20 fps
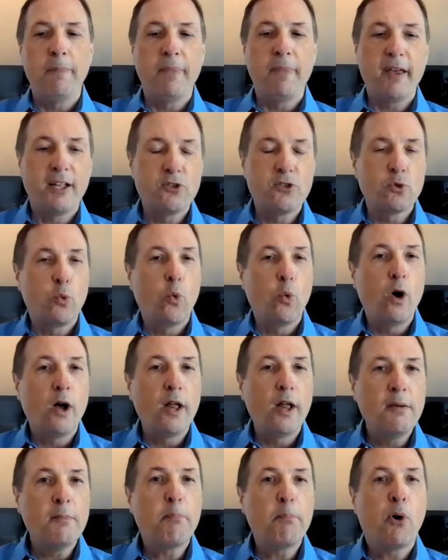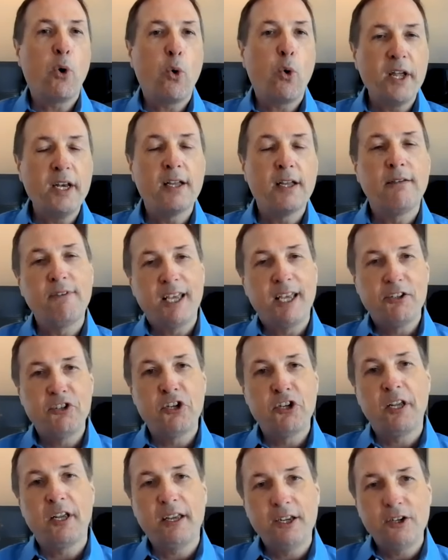that's one point of
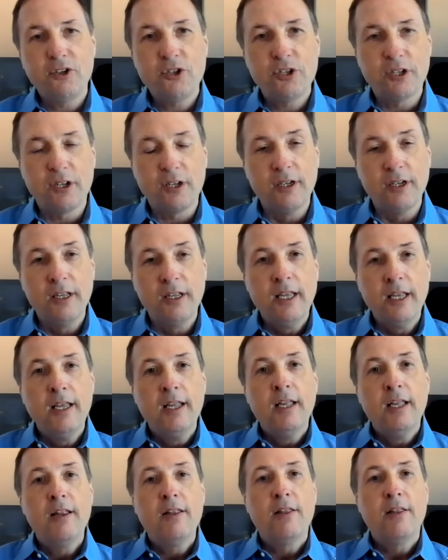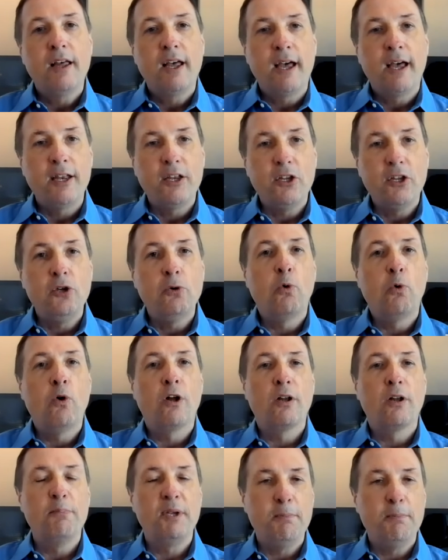education that you
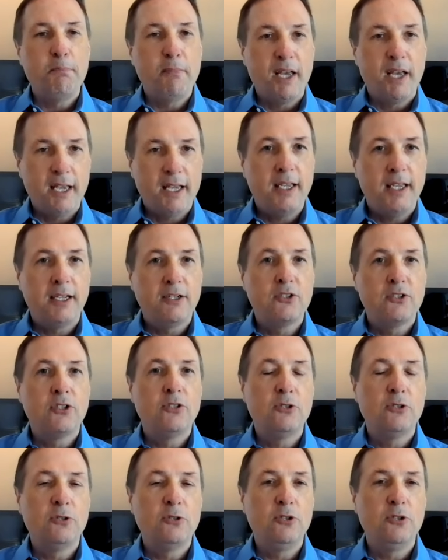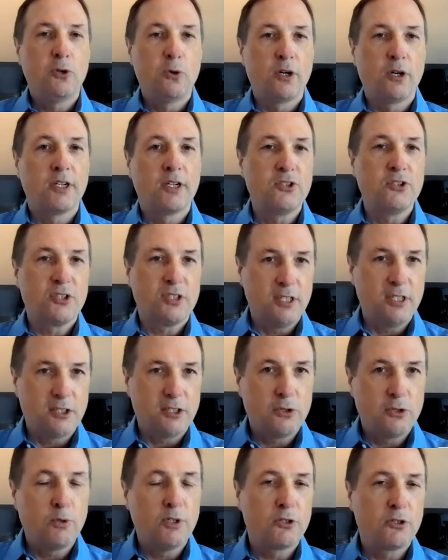want to be making to your
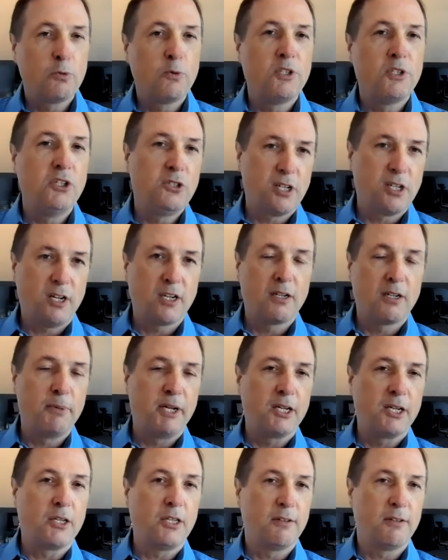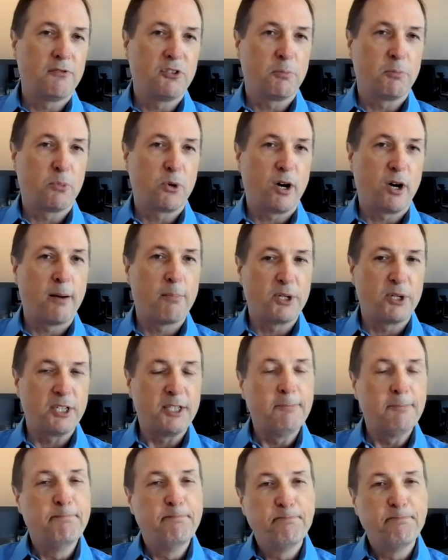constituents when you talk about gifts of
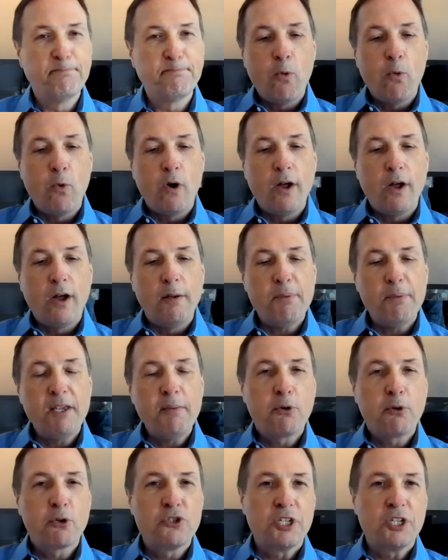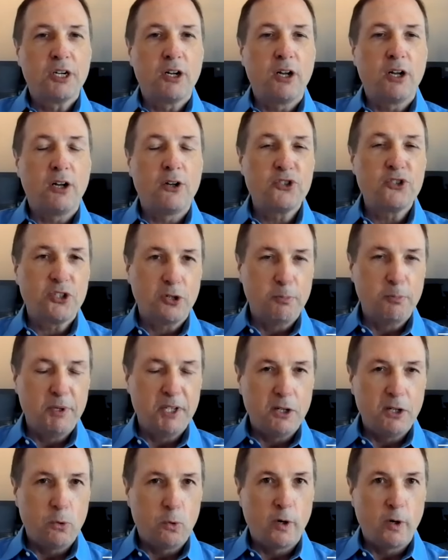property. People should also
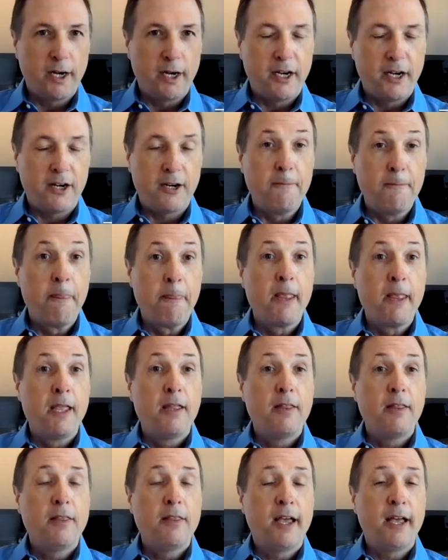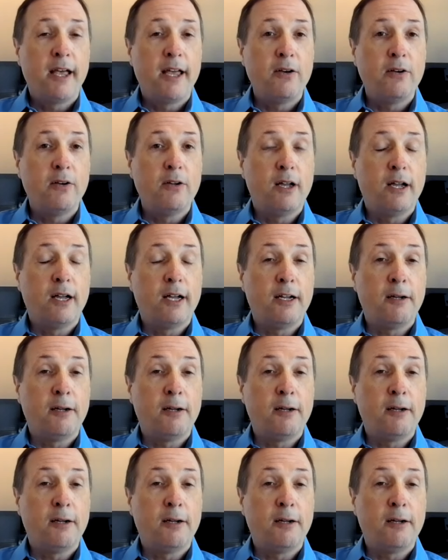be aware that